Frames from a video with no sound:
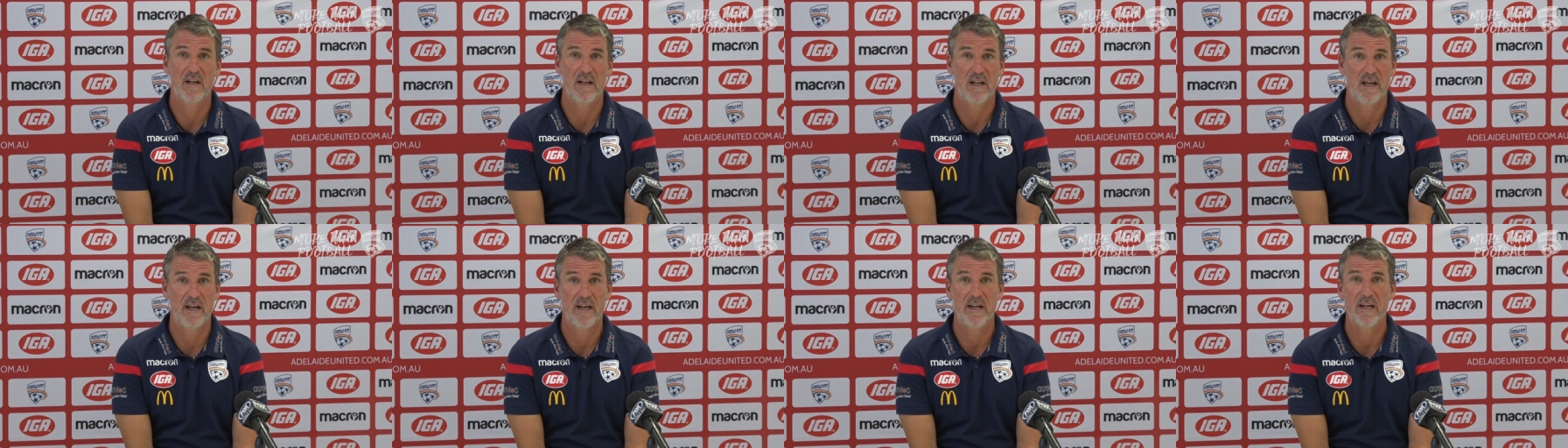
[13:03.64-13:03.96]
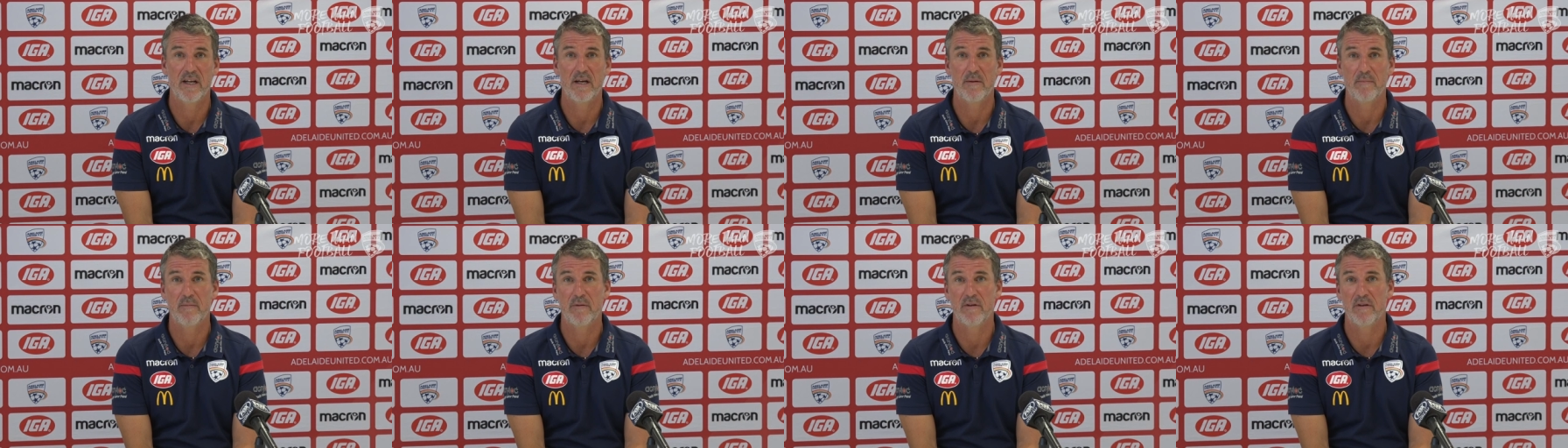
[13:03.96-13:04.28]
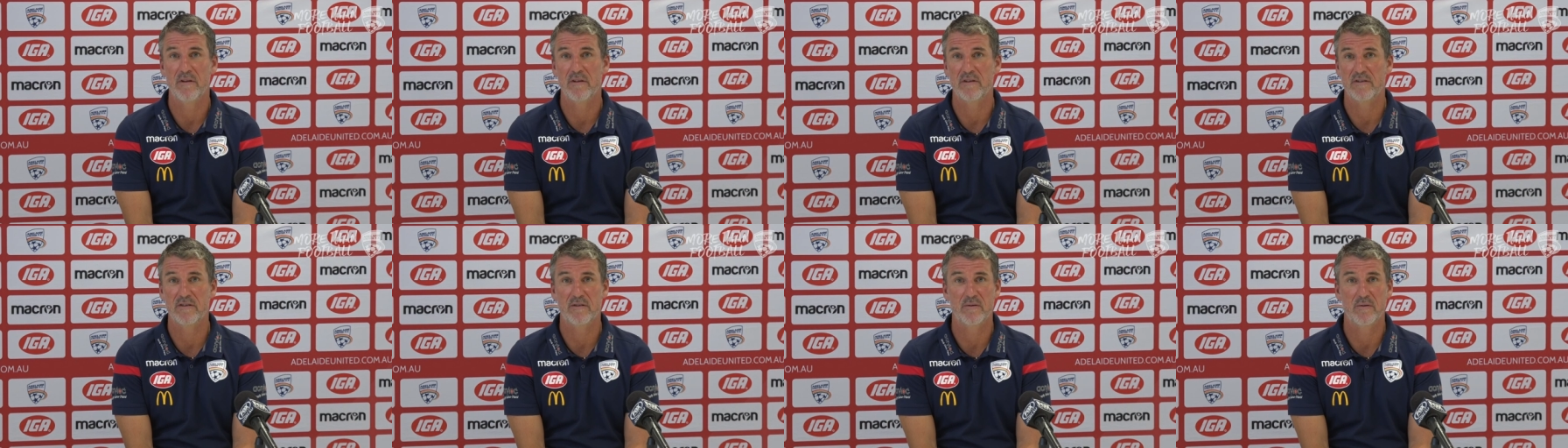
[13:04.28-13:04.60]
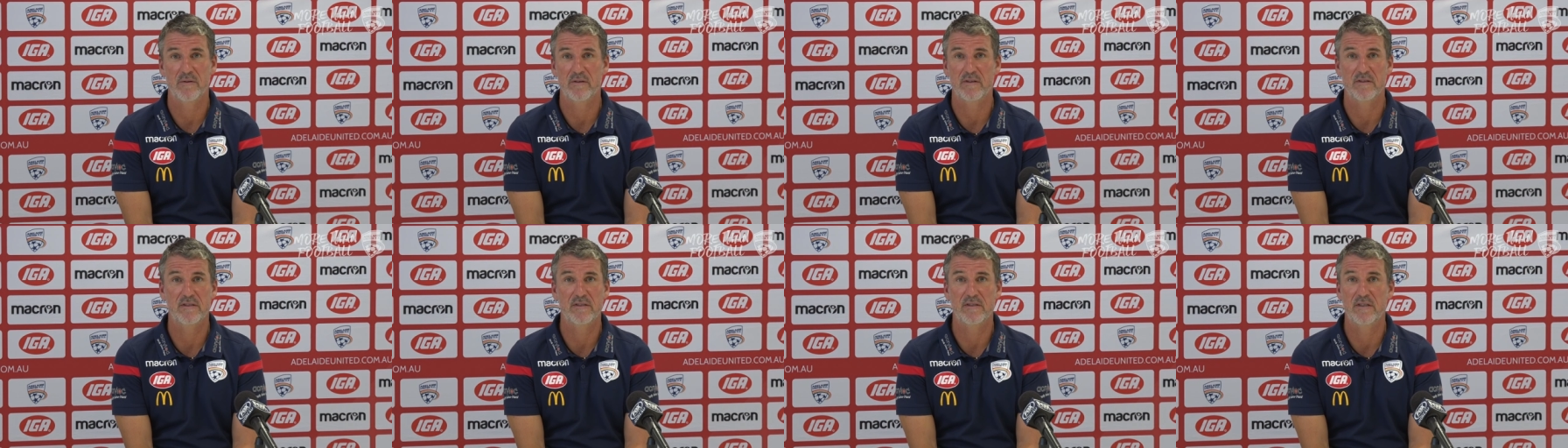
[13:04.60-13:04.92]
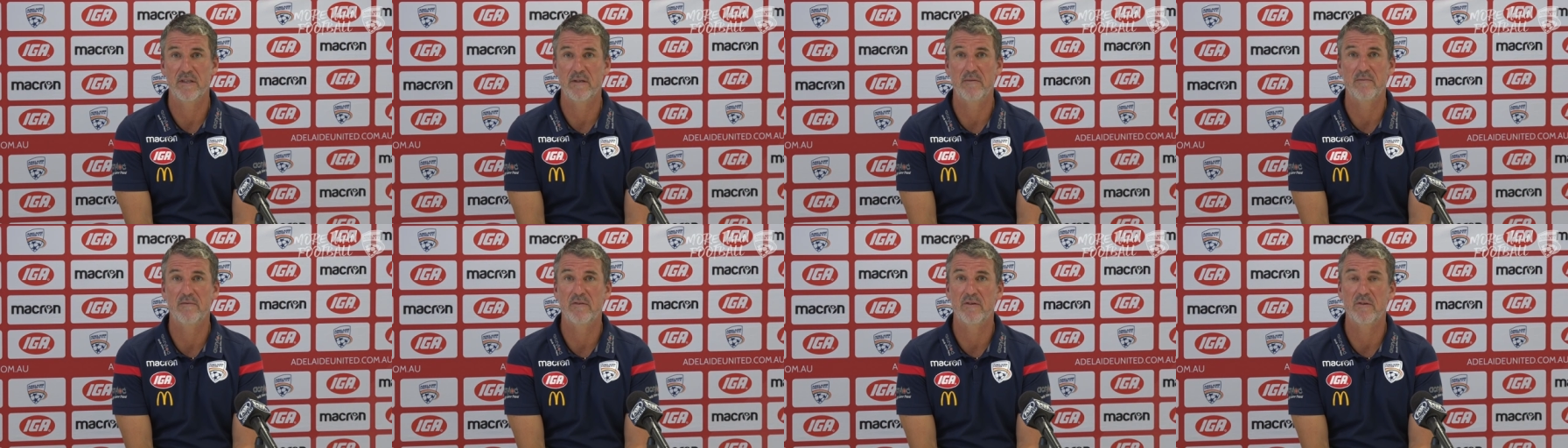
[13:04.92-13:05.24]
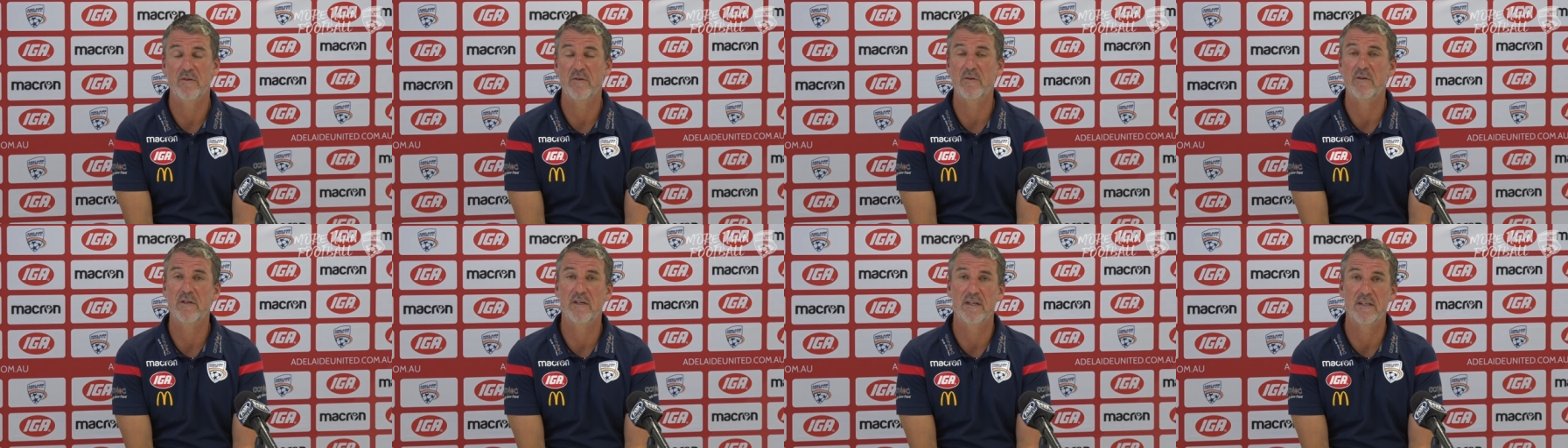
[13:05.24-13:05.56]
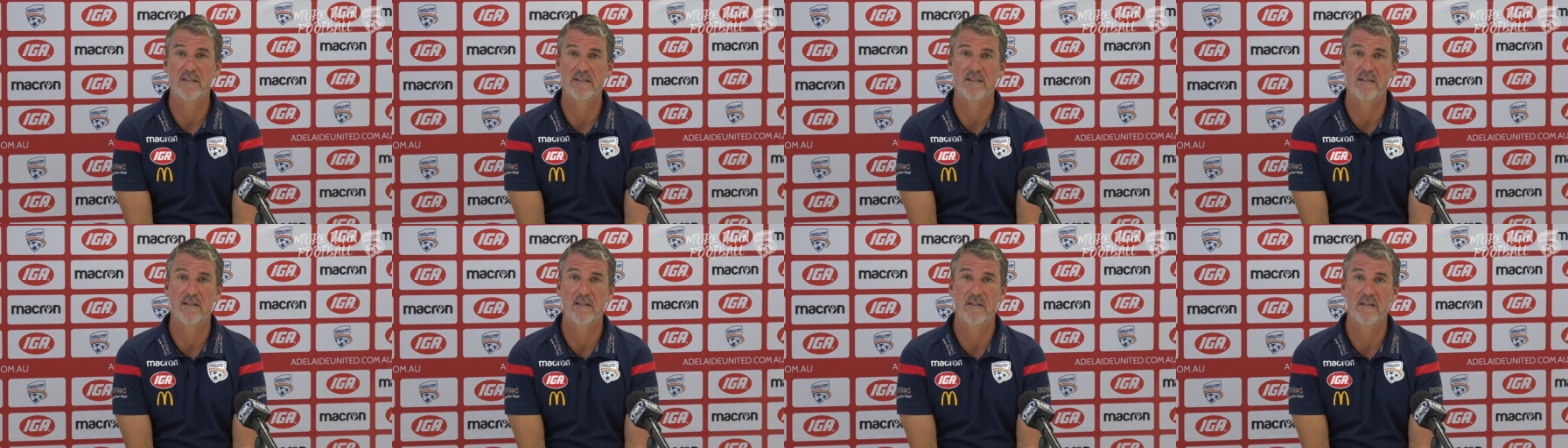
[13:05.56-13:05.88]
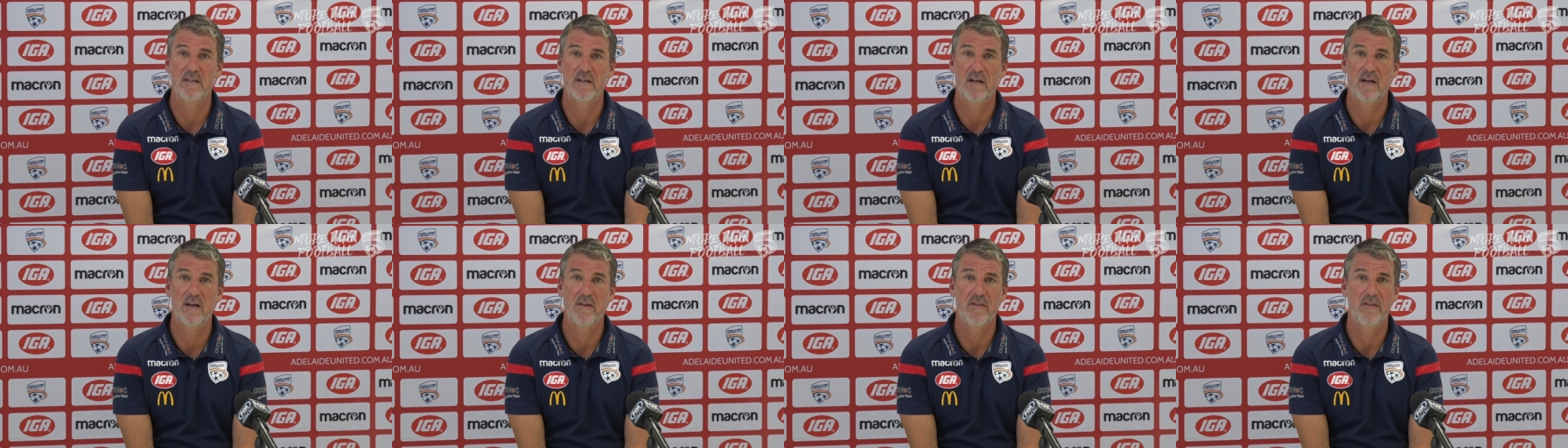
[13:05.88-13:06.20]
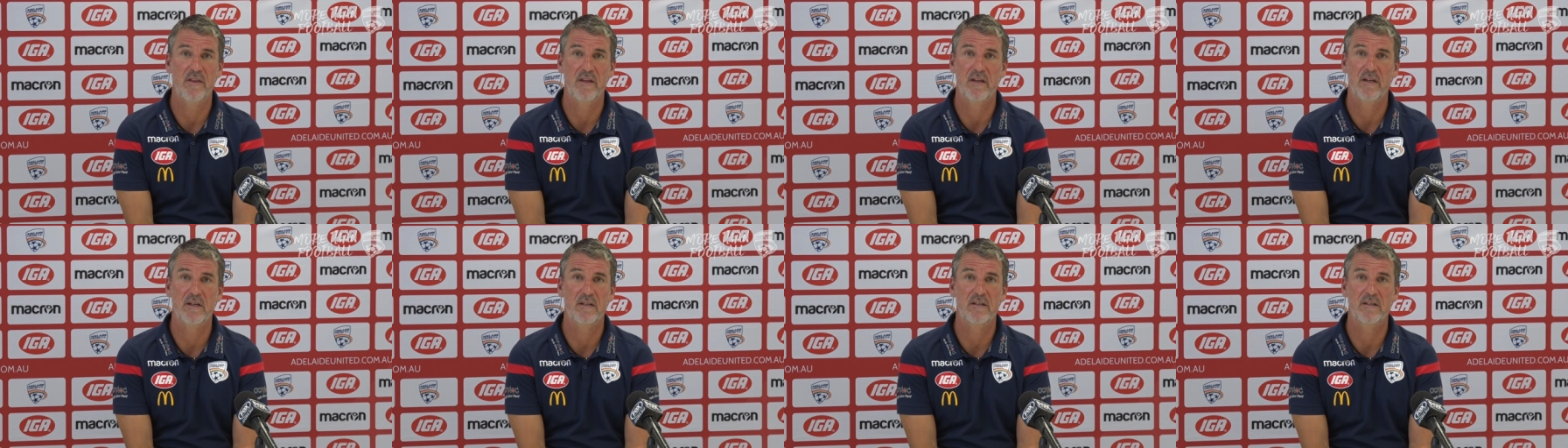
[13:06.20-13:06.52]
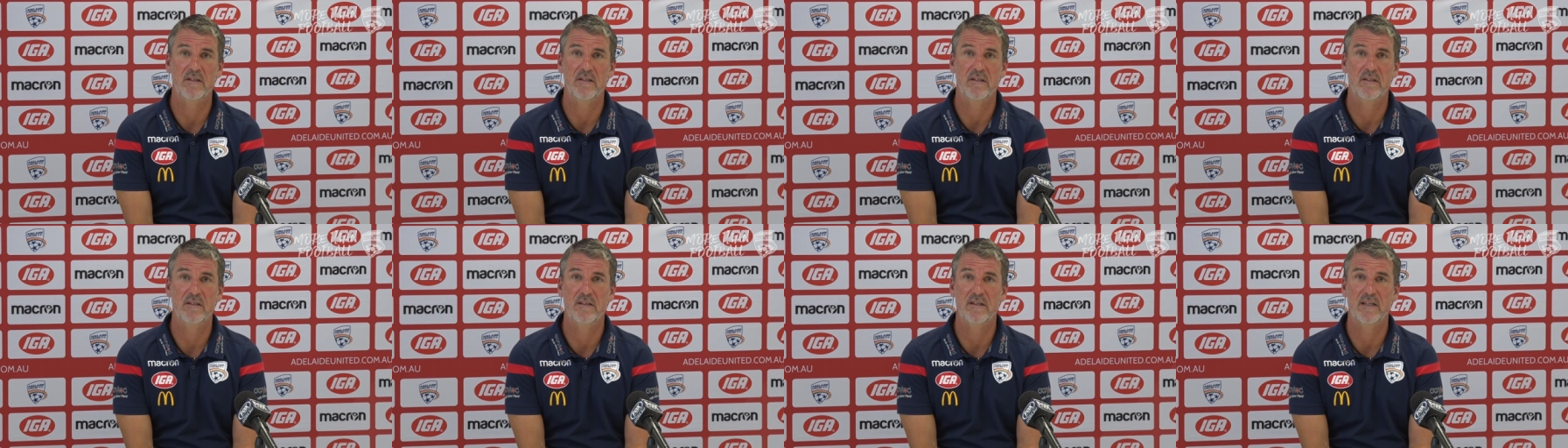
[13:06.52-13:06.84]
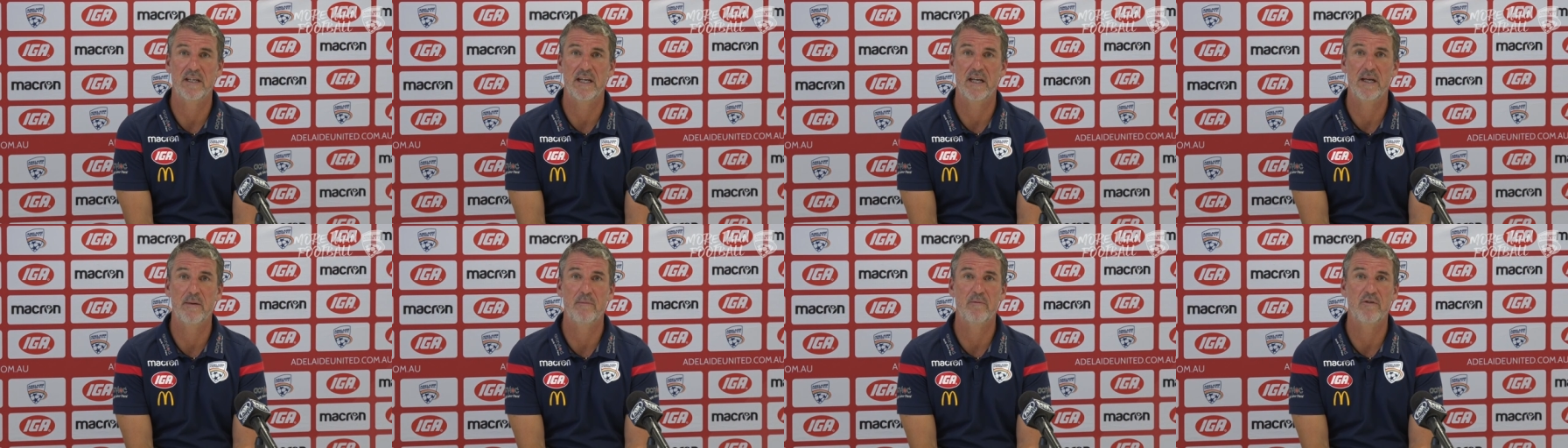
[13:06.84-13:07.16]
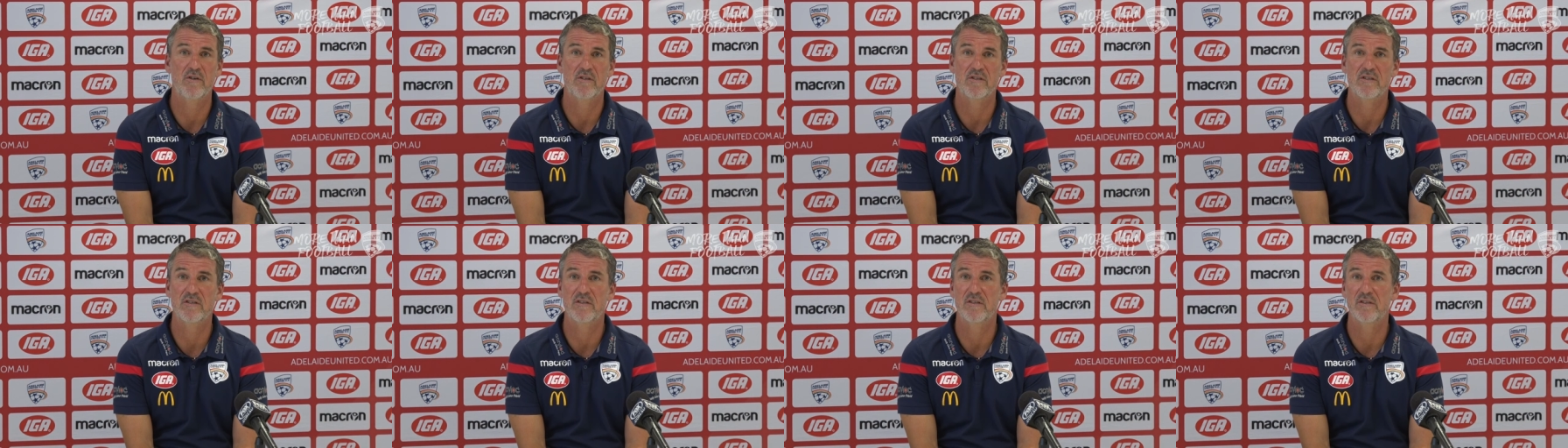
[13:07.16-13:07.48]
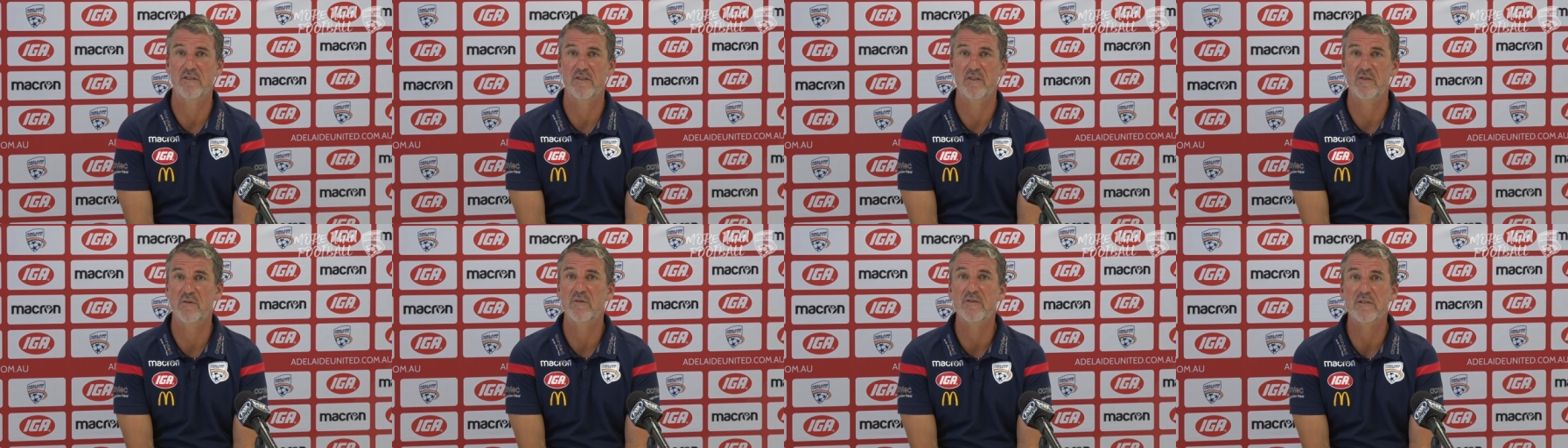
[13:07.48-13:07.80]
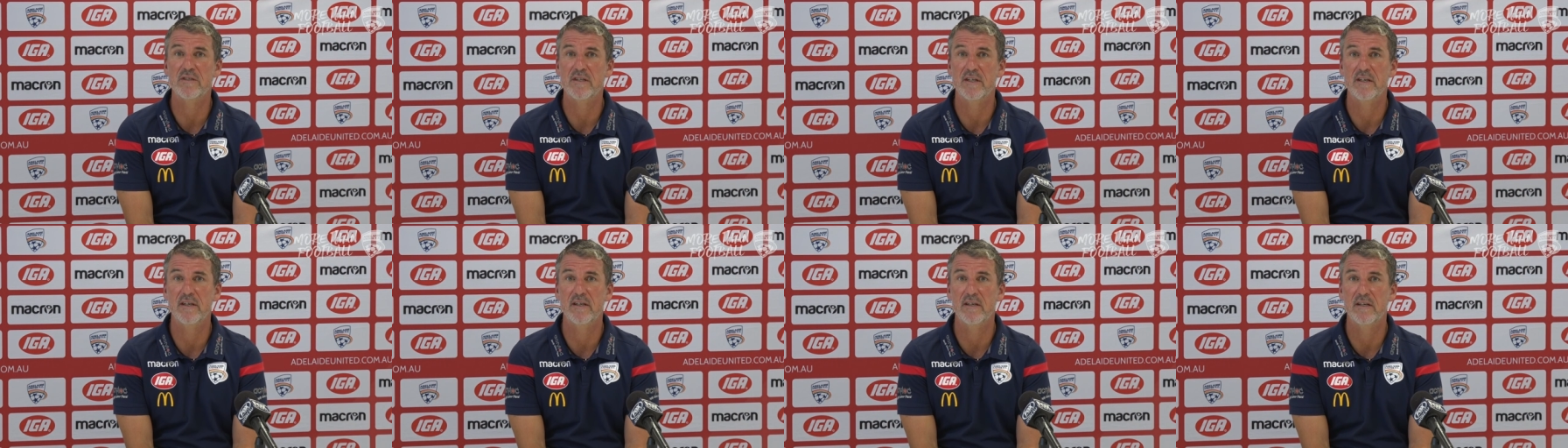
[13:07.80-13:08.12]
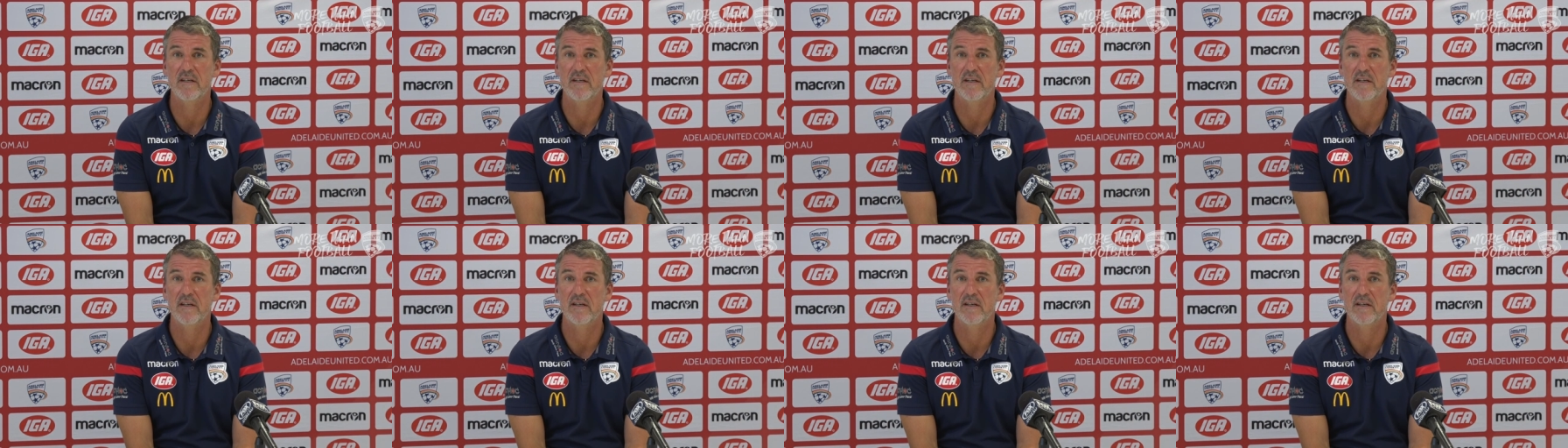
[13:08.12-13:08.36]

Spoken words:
lineup and the strongest team for Newcastle. I think the game was on Tuesday.